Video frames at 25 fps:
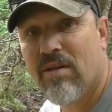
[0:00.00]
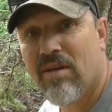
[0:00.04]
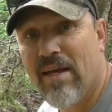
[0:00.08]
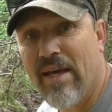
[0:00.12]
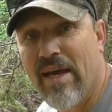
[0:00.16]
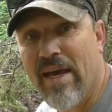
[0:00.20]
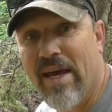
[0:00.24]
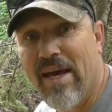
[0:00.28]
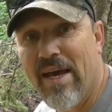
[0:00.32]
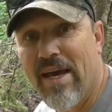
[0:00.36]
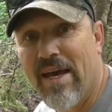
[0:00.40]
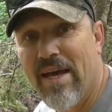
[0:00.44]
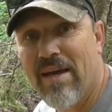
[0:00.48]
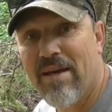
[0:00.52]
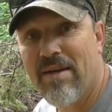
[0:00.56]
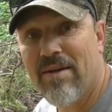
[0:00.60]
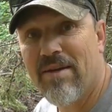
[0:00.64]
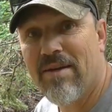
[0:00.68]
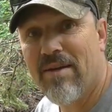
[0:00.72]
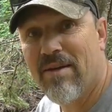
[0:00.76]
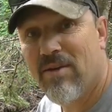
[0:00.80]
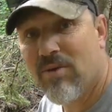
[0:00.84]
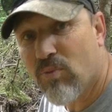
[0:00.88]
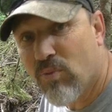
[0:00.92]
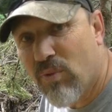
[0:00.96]
and
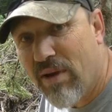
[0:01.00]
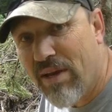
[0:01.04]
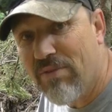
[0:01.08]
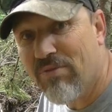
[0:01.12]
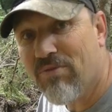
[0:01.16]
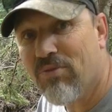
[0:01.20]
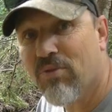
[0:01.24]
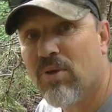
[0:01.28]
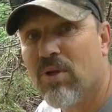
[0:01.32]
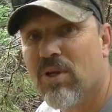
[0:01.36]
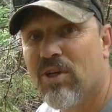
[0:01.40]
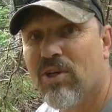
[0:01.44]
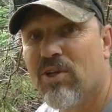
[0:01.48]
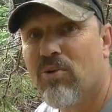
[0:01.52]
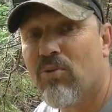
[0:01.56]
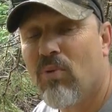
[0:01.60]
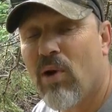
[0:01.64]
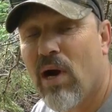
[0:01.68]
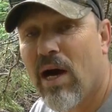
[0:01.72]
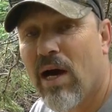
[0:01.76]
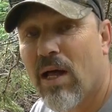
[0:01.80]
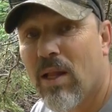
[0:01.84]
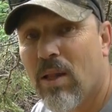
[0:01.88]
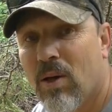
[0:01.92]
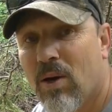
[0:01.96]
wait for a little
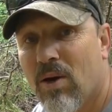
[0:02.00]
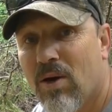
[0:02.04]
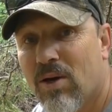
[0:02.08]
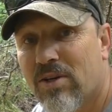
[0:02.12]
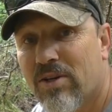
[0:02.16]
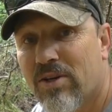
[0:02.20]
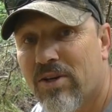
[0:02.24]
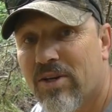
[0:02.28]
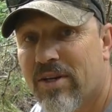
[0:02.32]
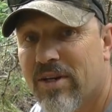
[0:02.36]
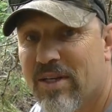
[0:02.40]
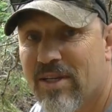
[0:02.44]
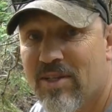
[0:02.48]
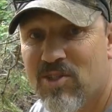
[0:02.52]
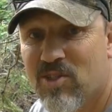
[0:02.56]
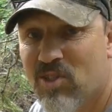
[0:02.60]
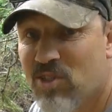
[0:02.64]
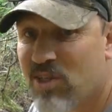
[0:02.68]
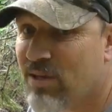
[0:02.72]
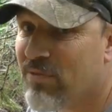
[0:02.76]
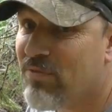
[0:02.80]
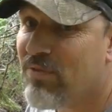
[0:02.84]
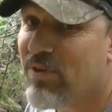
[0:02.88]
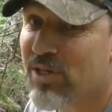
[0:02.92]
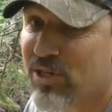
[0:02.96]
while longer and
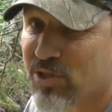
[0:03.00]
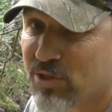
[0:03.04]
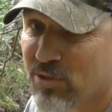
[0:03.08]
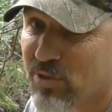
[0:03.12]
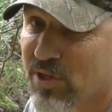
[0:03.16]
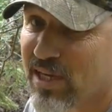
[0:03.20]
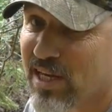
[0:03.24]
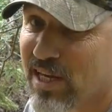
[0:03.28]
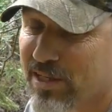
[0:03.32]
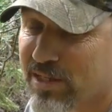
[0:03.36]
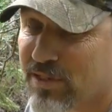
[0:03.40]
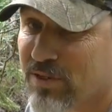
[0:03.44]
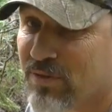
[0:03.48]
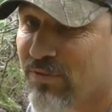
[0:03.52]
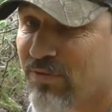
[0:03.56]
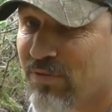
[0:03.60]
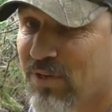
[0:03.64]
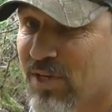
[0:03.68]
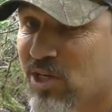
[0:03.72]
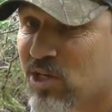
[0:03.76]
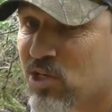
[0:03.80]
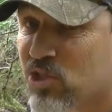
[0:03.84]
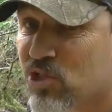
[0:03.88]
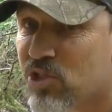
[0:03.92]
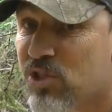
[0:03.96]
see if I do catch a
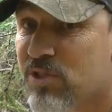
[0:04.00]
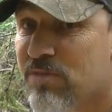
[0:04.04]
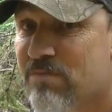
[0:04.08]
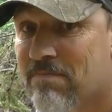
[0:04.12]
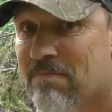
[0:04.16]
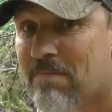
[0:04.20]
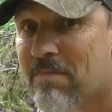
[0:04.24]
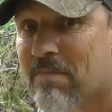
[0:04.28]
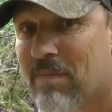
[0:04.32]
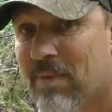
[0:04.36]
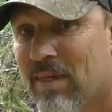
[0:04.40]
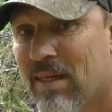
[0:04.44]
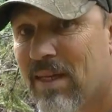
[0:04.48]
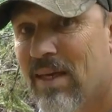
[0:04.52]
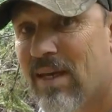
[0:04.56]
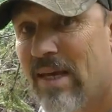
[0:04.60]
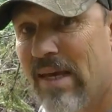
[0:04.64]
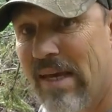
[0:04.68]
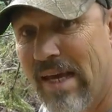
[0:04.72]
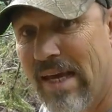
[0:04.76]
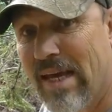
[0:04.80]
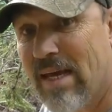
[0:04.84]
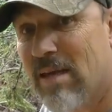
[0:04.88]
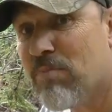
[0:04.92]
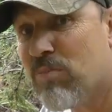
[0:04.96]
fish.
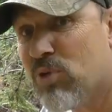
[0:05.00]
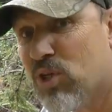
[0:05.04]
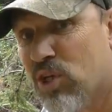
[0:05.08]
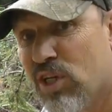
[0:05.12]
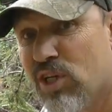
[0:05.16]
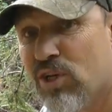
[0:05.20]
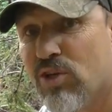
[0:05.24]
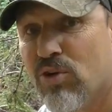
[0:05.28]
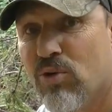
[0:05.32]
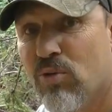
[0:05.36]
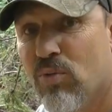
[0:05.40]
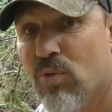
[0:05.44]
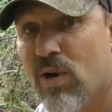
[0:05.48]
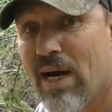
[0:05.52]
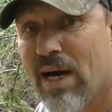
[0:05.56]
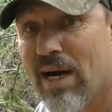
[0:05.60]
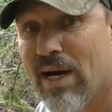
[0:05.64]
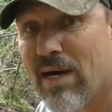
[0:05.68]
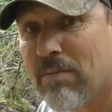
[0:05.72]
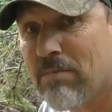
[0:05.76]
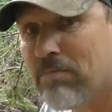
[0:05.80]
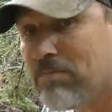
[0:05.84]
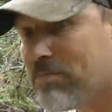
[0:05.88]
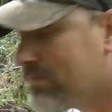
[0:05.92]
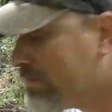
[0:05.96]
And I'm going
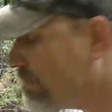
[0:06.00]
to